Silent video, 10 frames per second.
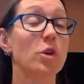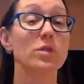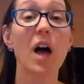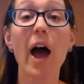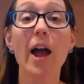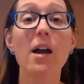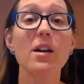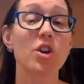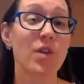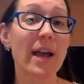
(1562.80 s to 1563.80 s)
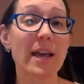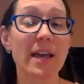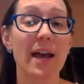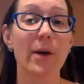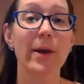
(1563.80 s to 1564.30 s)
so tired and
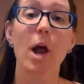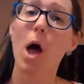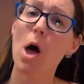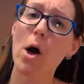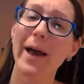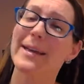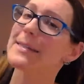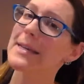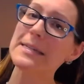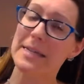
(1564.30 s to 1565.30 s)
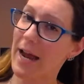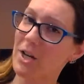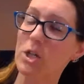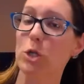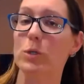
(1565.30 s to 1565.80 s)
cranky, and I went, oh, I guess they did
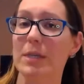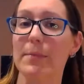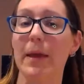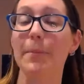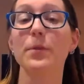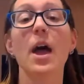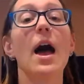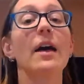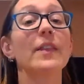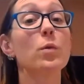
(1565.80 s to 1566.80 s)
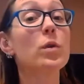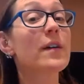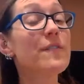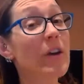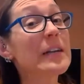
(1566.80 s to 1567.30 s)
actually do something. They
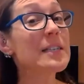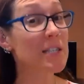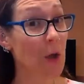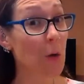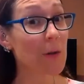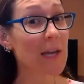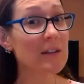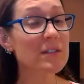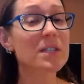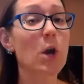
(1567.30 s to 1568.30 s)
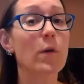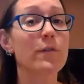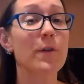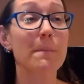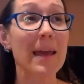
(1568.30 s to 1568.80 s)
work very slowly, so
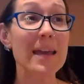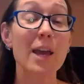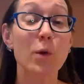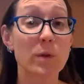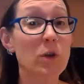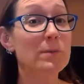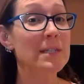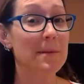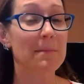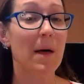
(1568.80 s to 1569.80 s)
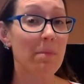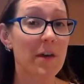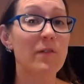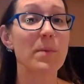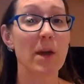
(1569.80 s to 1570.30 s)
for me, it was almost a month
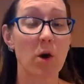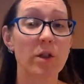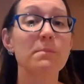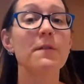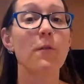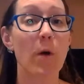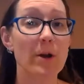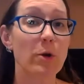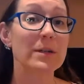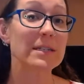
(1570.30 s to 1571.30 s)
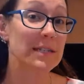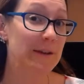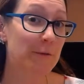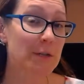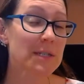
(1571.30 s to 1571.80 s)
of being on them before I noticed a
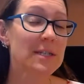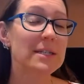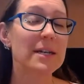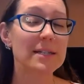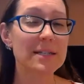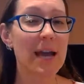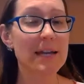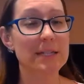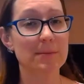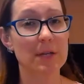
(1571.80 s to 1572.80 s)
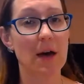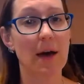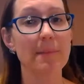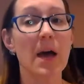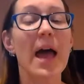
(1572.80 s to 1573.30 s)
difference. It does take some
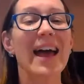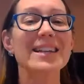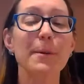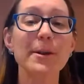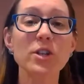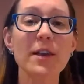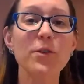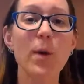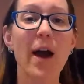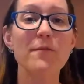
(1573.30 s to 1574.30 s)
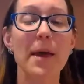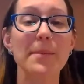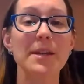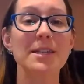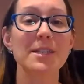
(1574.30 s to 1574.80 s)
time, especially if you have
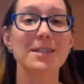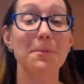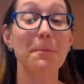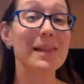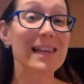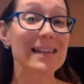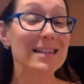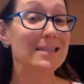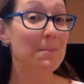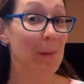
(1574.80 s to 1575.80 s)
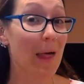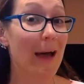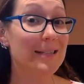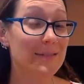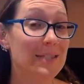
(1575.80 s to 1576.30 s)
maybe depleted
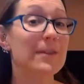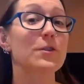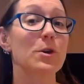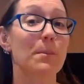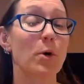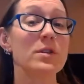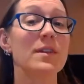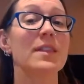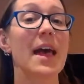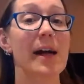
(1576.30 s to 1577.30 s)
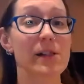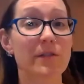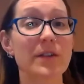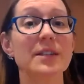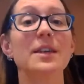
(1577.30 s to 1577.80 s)
supplies of stuff in your body that the
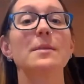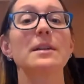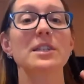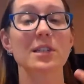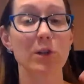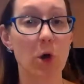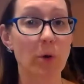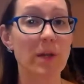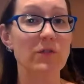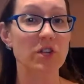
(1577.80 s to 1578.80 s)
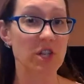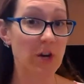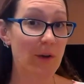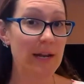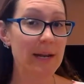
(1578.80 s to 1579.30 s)
LLV is going to be slowly
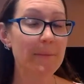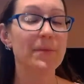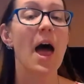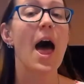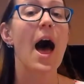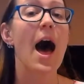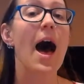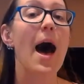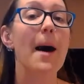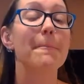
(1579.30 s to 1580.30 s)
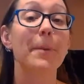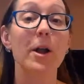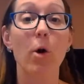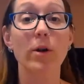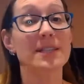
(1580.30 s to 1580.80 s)
regenerating.
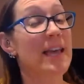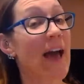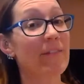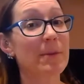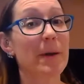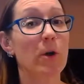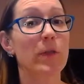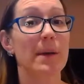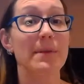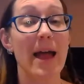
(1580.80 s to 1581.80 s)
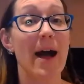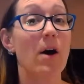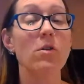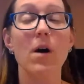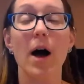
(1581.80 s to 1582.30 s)
But honestly, having been on them
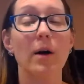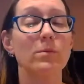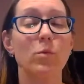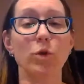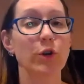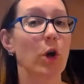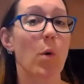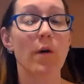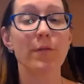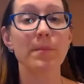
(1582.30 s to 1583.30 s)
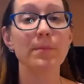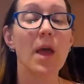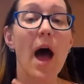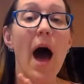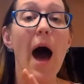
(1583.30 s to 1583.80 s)
now, I wouldn't go off them.
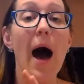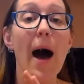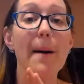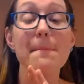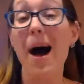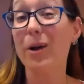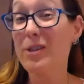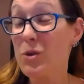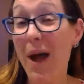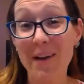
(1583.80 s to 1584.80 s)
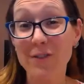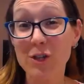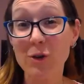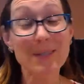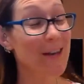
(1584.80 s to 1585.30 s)
I only do a half a
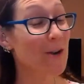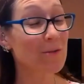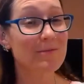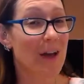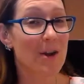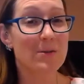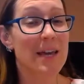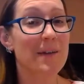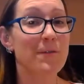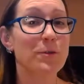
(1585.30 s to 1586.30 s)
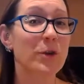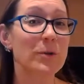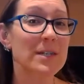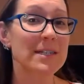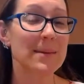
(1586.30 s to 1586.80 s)
dose. I don't take a full
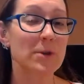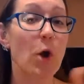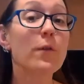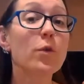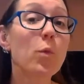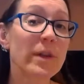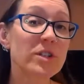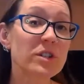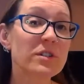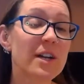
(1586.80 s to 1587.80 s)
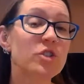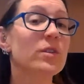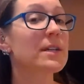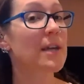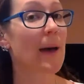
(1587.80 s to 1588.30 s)
dose except over winter, and
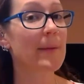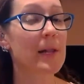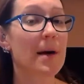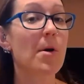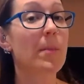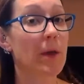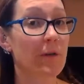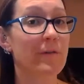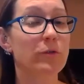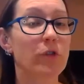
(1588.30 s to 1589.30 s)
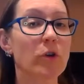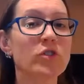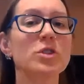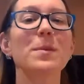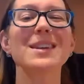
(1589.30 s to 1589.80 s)
during Diamond Club I'll be on a full
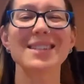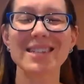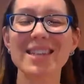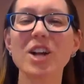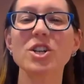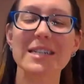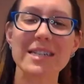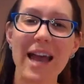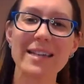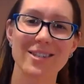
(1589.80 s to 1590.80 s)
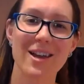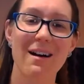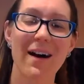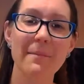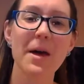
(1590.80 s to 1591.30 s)
dose just because it's such an intense
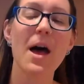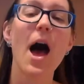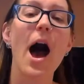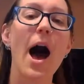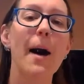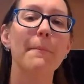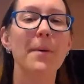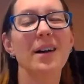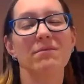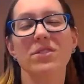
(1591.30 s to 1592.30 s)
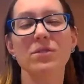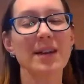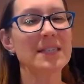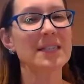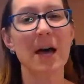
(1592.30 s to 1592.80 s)
time. But the
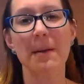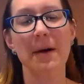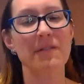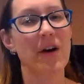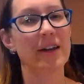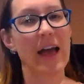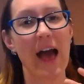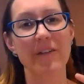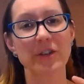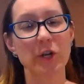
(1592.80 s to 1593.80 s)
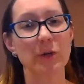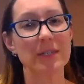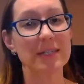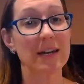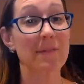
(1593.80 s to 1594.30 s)
rest of the time I find a half a
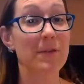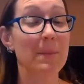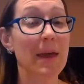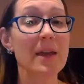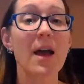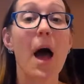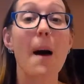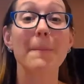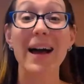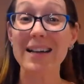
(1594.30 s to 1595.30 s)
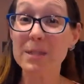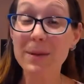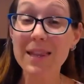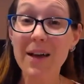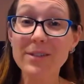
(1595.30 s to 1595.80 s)
dose is enough for me. My
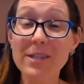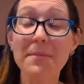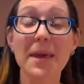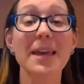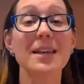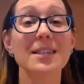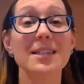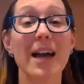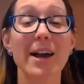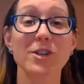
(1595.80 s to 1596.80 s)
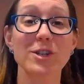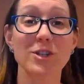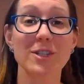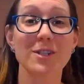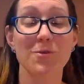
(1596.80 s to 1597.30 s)
husband loves them. He's actually
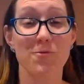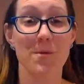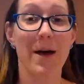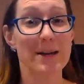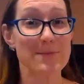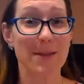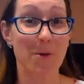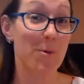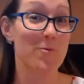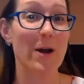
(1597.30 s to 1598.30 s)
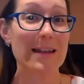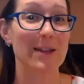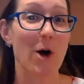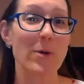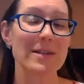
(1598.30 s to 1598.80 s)
just reminded me that we're
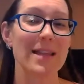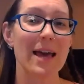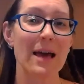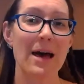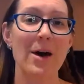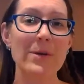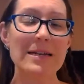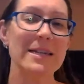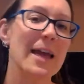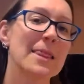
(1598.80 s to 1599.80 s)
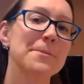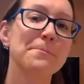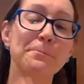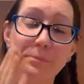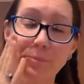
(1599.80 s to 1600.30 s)
running low, and he's like, oh, we need to get them.